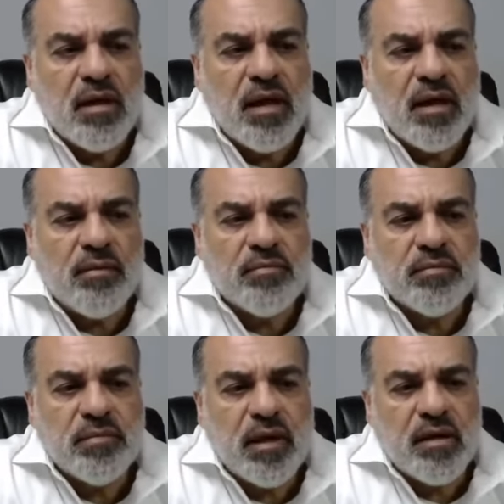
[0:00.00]
and
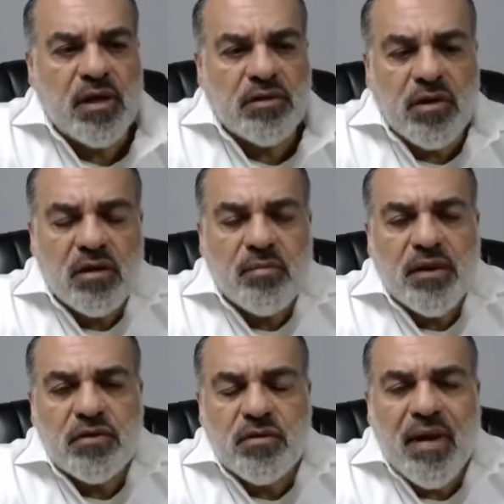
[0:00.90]
I'm not talking about
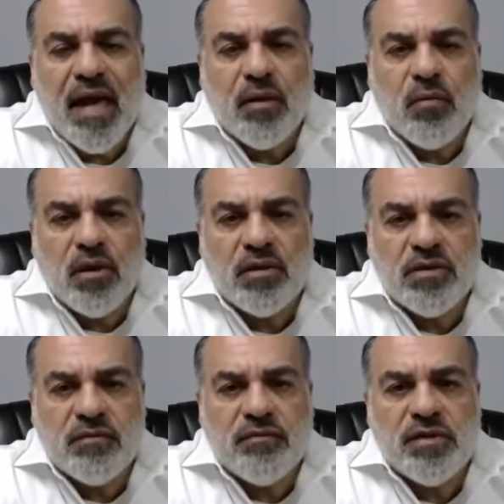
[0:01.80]
the somatic ones,
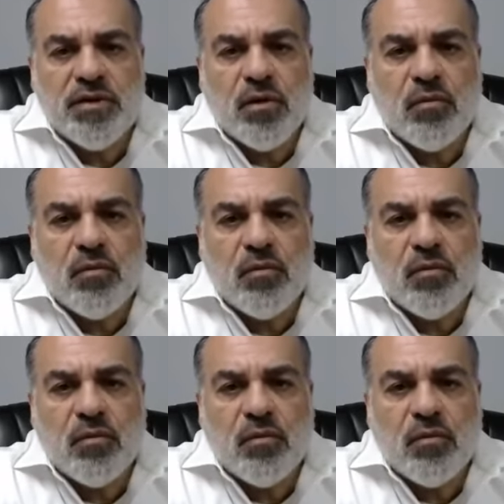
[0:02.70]
the physical